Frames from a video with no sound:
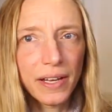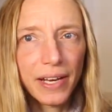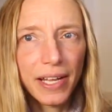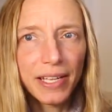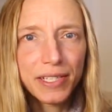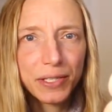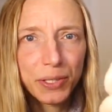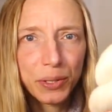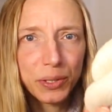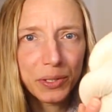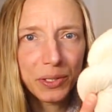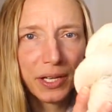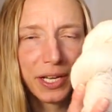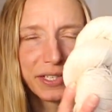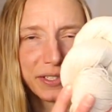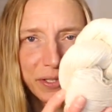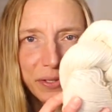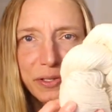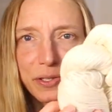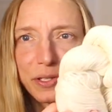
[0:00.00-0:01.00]
And I told
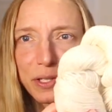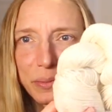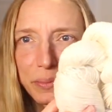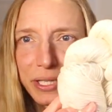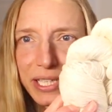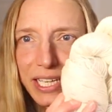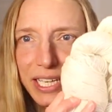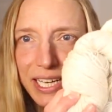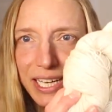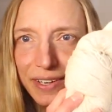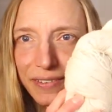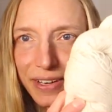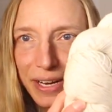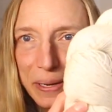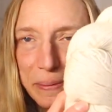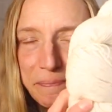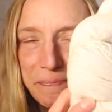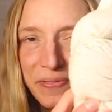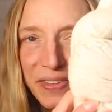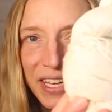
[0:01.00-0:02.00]
I showed you at the beginning,
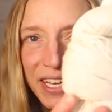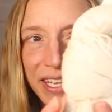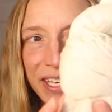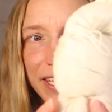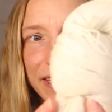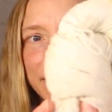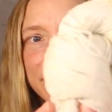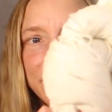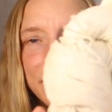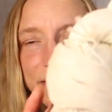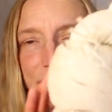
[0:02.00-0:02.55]
right? This